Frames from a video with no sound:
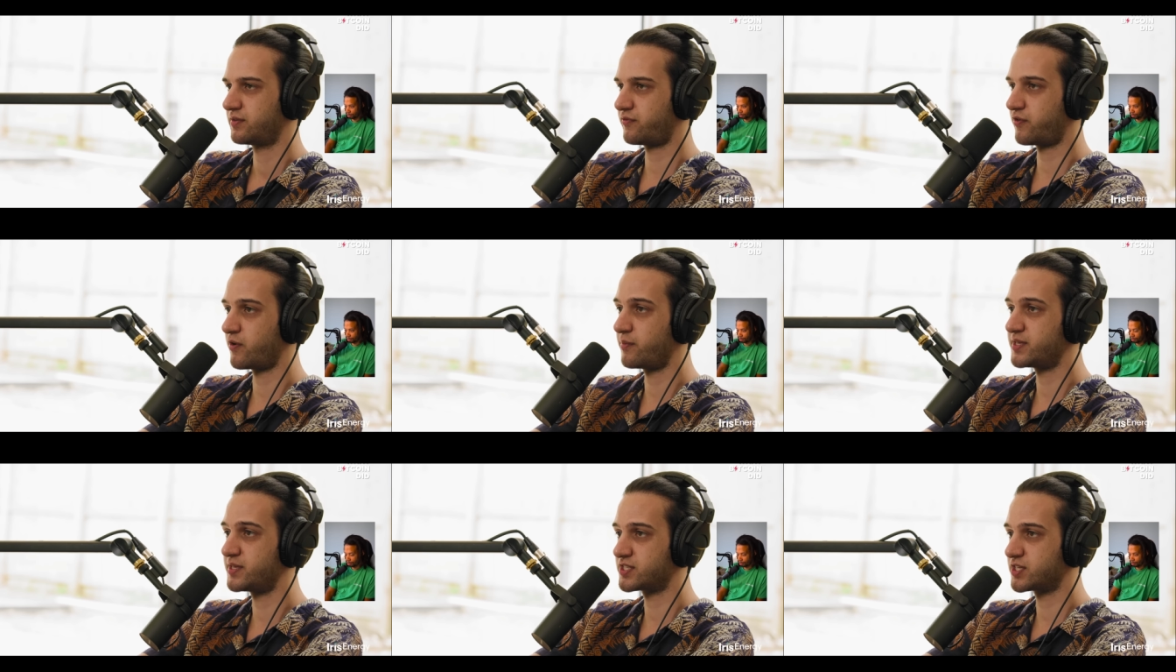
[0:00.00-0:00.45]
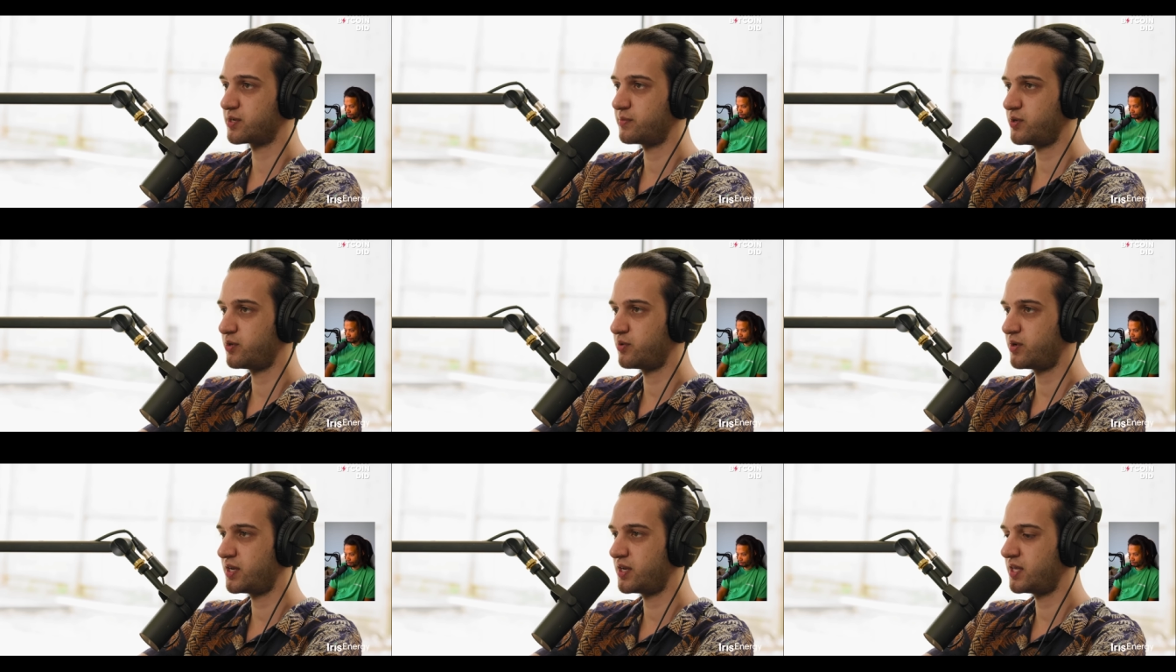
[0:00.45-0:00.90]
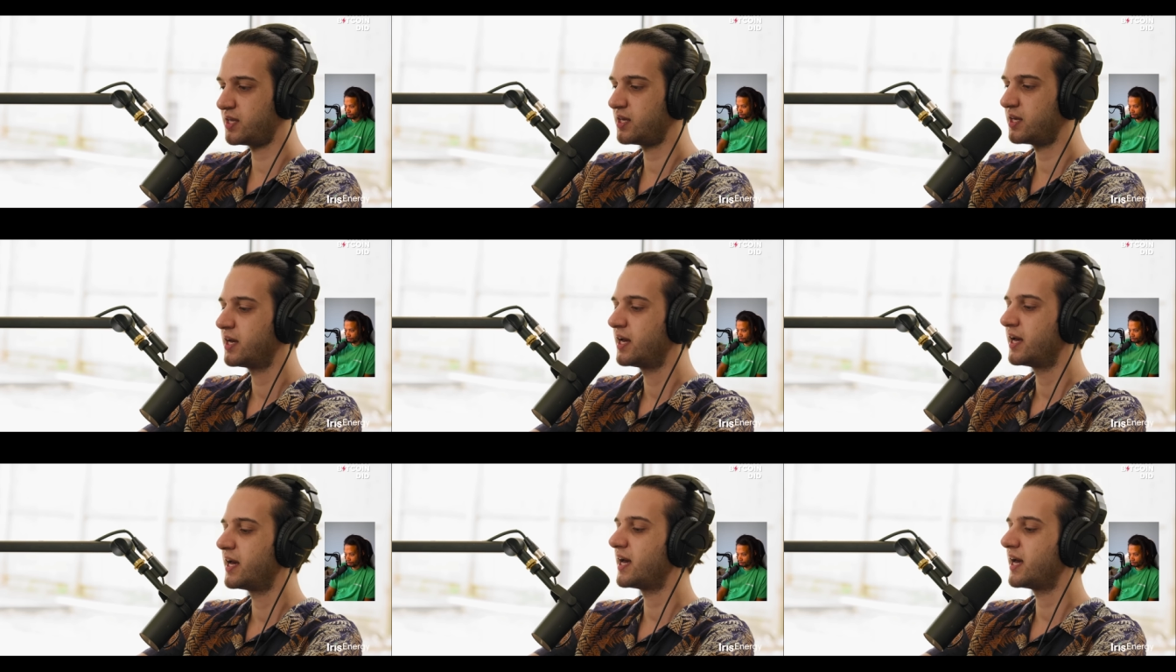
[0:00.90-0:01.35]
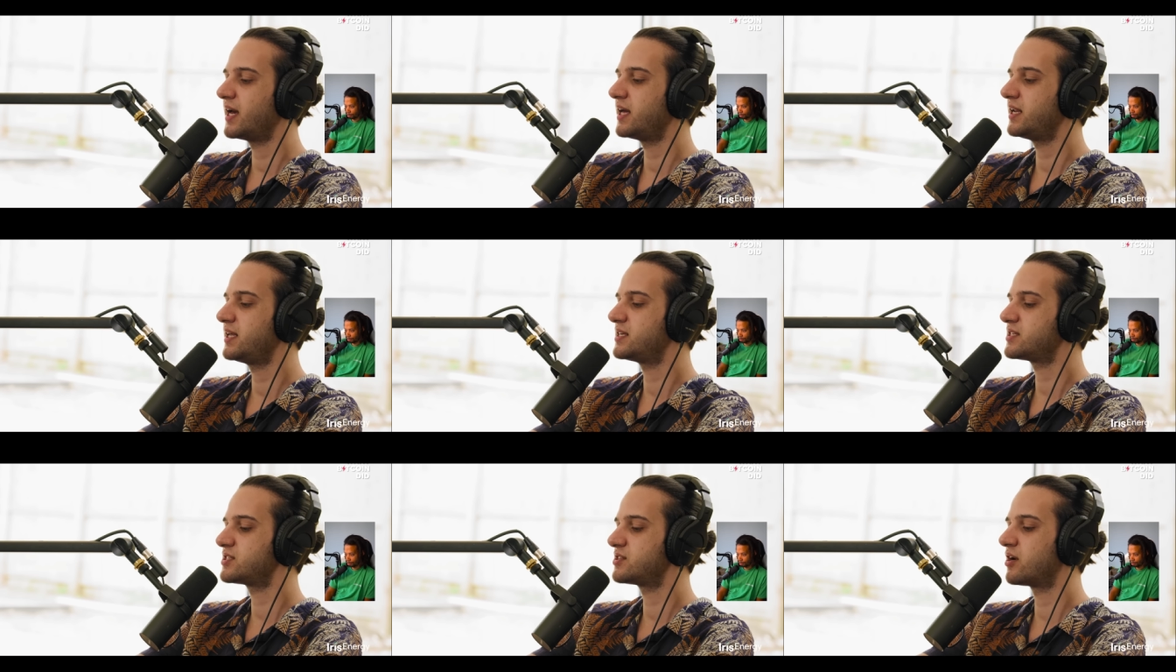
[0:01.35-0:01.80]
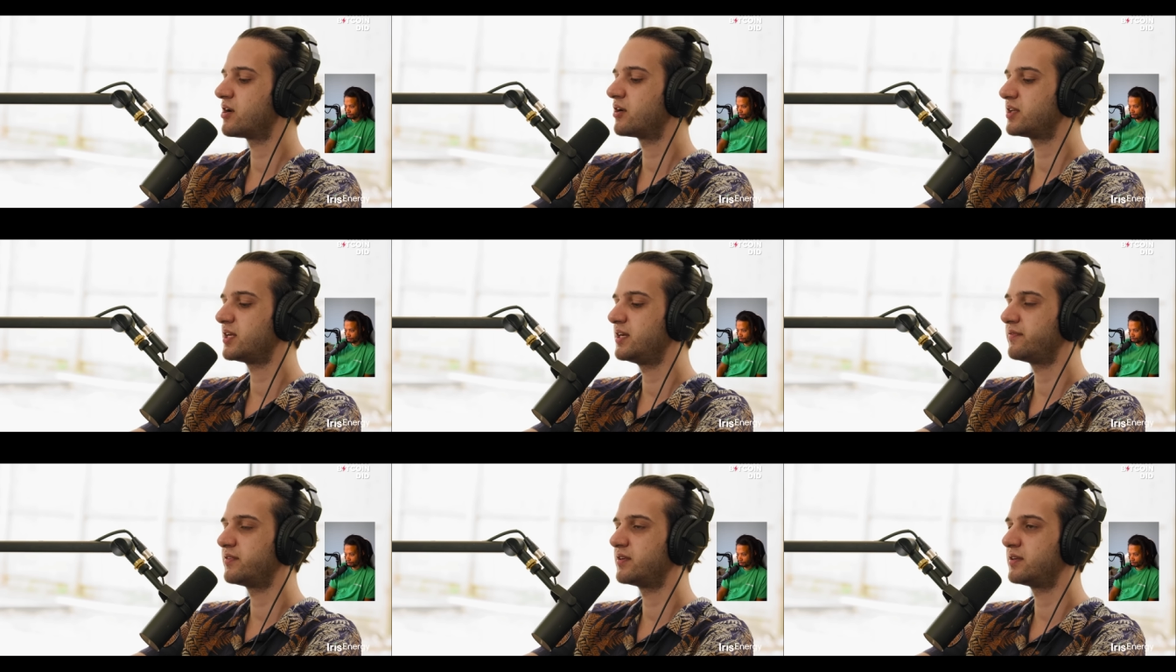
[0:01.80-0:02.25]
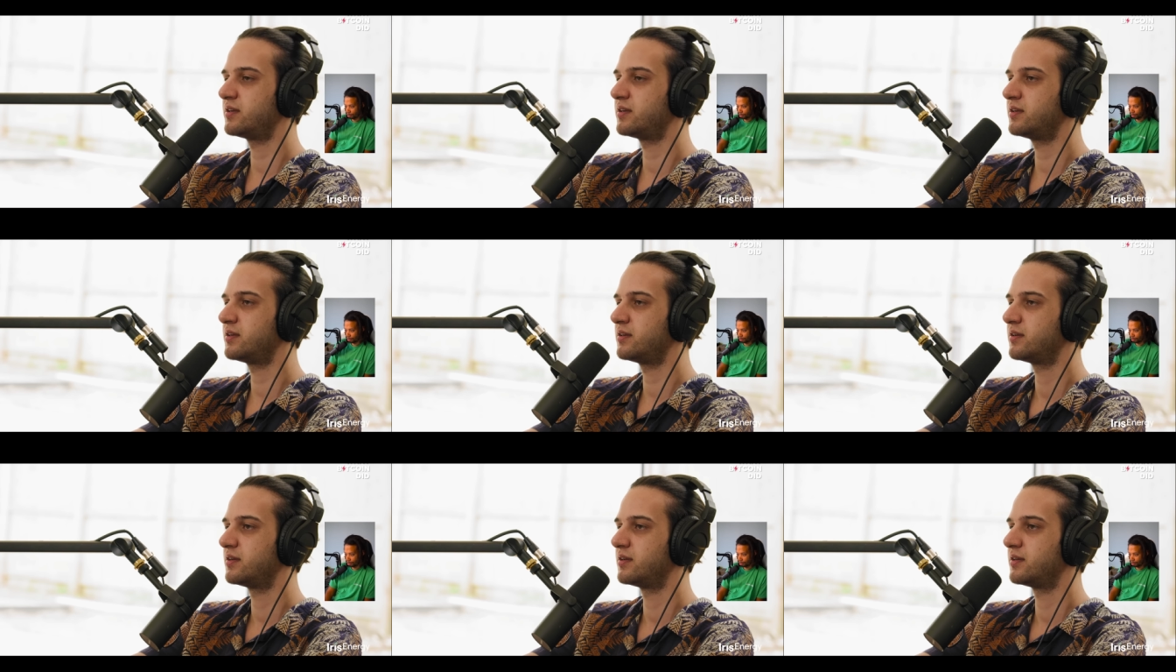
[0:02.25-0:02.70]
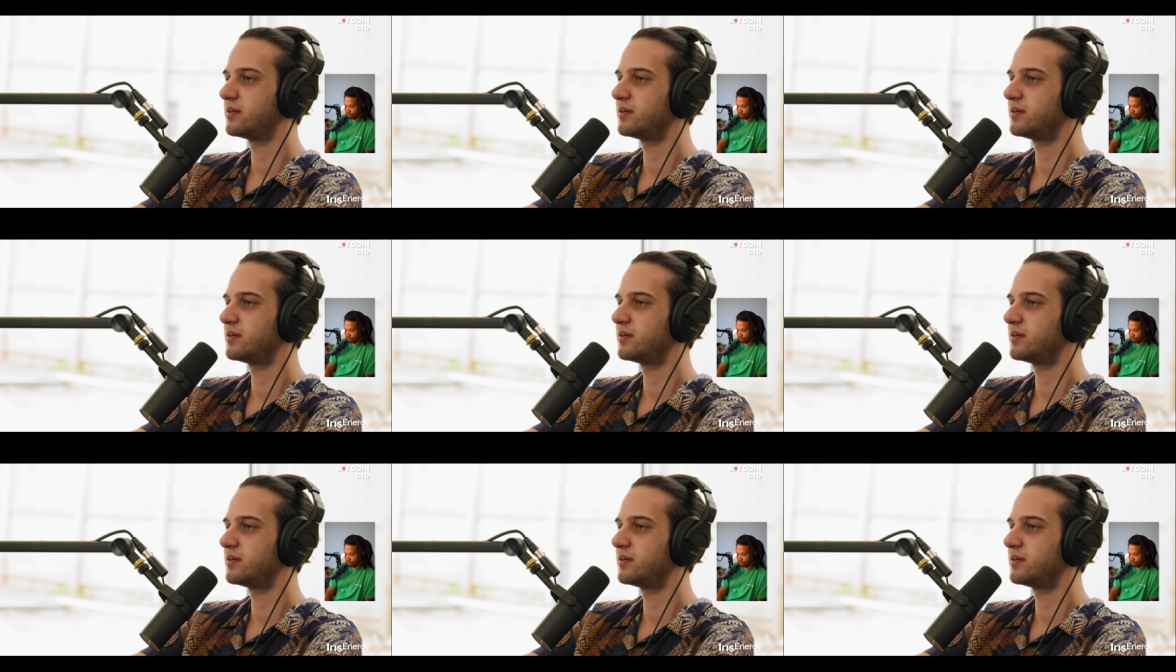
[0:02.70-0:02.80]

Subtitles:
from his community and he's not even,